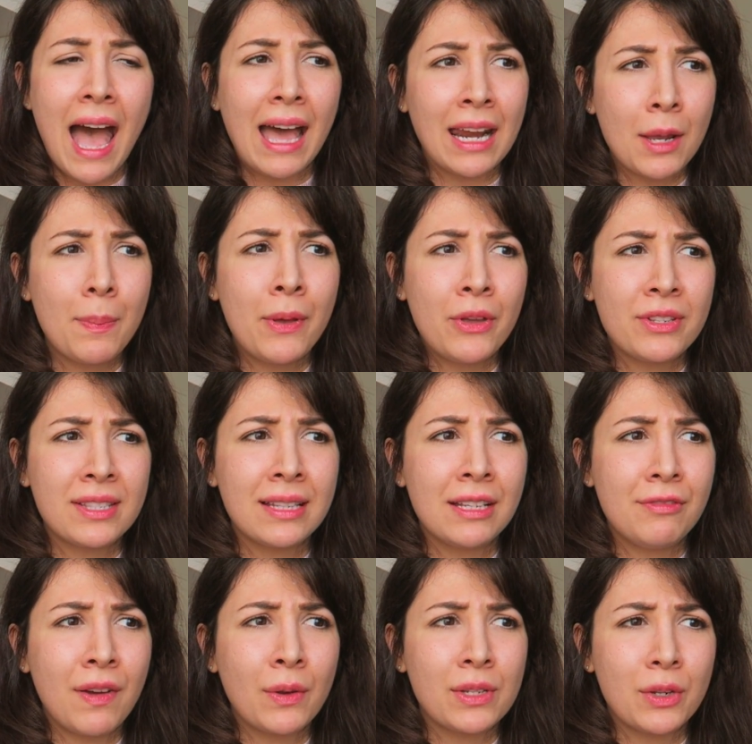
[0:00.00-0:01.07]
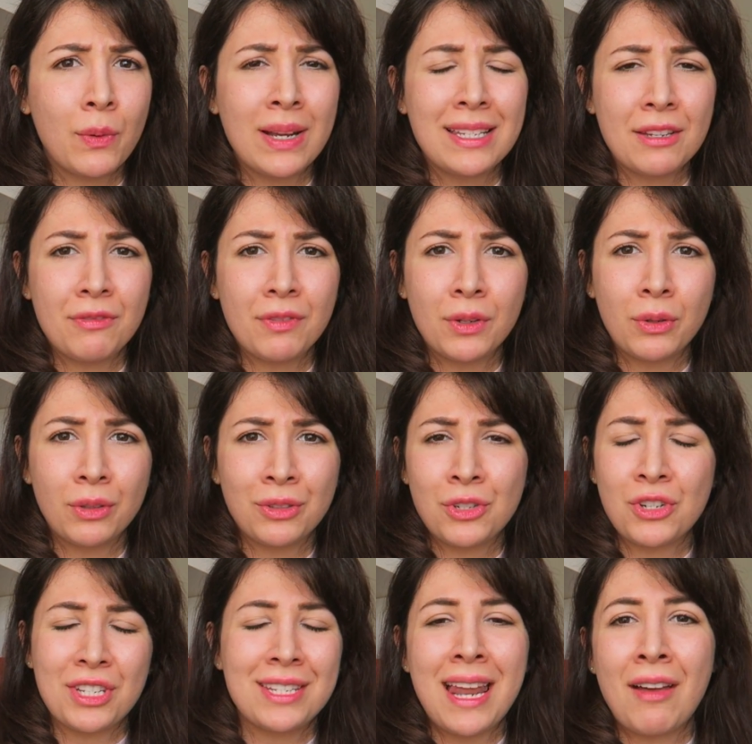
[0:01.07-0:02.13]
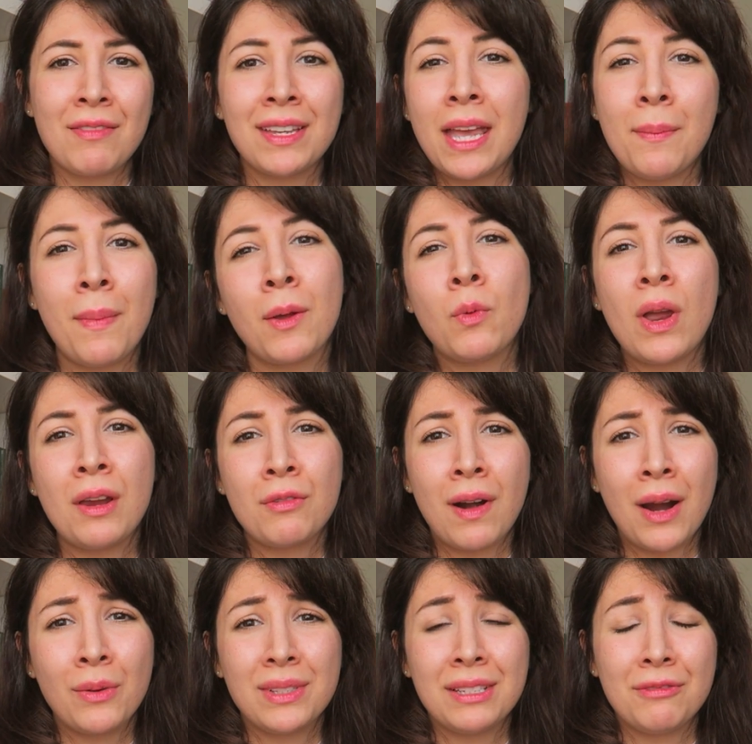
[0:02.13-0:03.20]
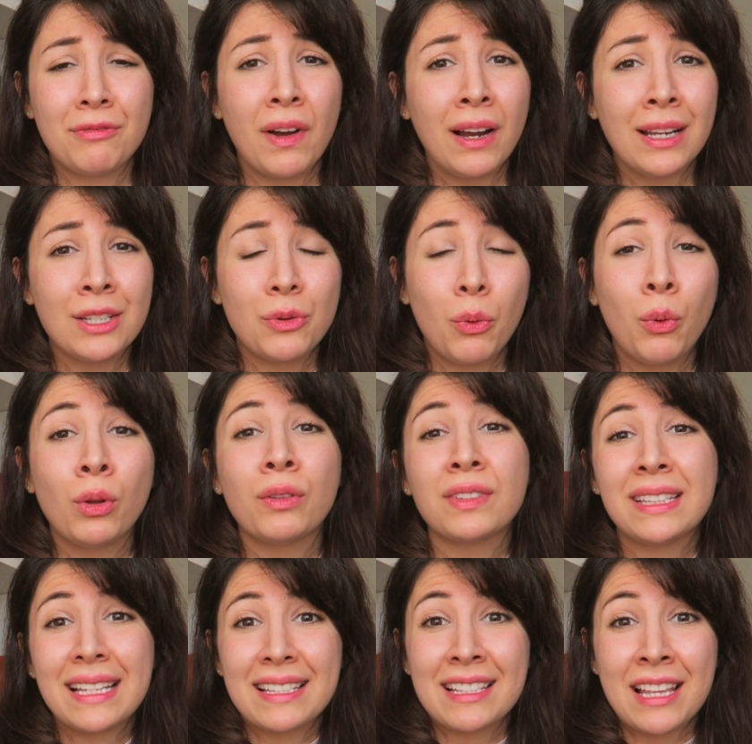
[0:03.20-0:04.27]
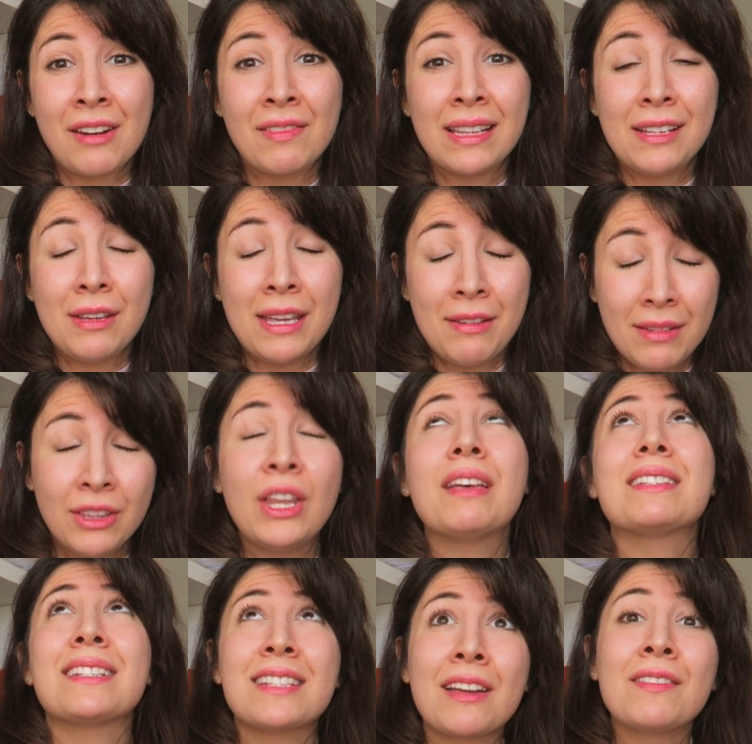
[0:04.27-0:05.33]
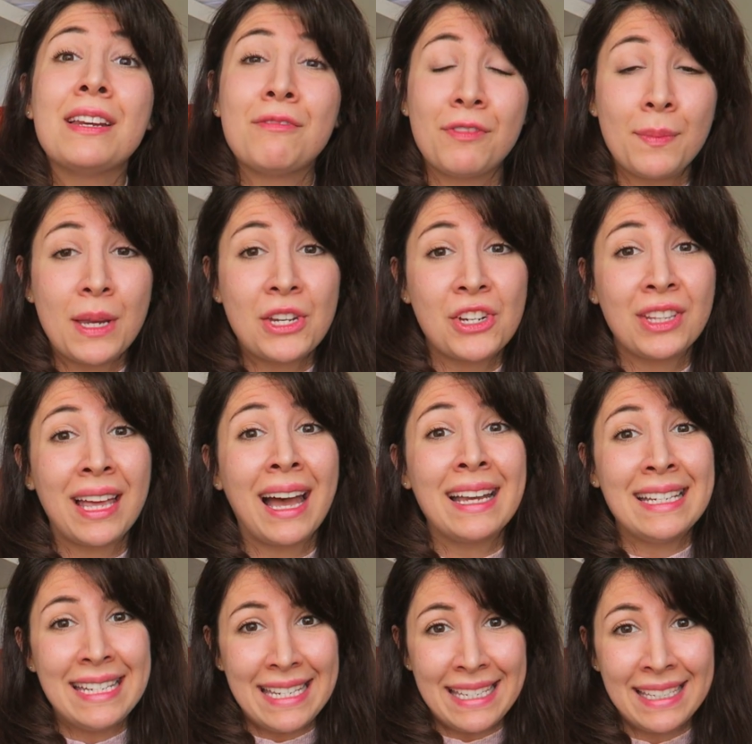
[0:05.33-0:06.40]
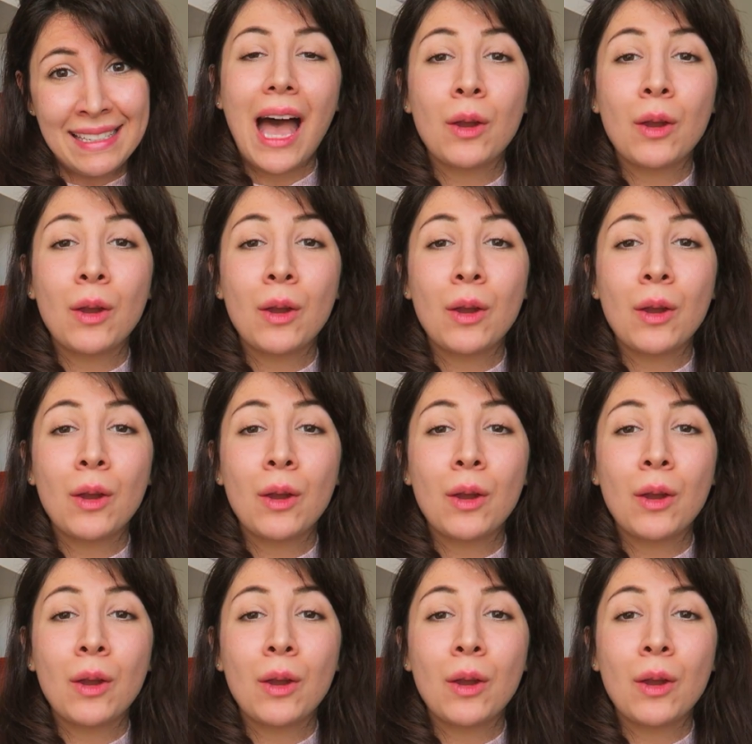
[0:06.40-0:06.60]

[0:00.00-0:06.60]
and I personally found it quite difficult to just navigate my way around and find all of the necessary information that I need.